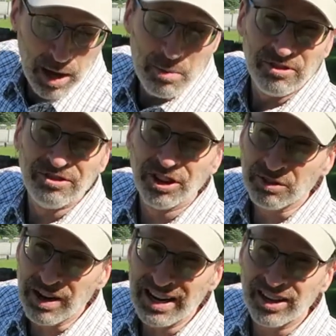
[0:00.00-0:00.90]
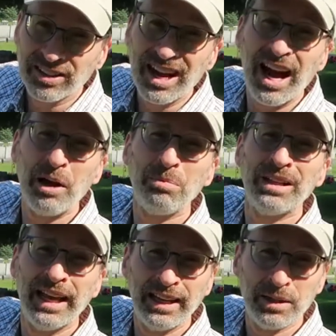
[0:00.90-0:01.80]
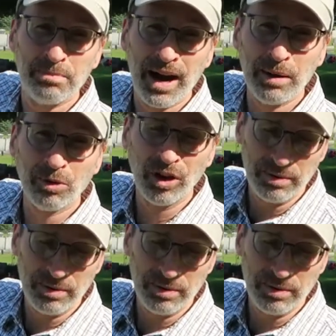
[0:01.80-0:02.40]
For the record, I'm glad the Pomeroy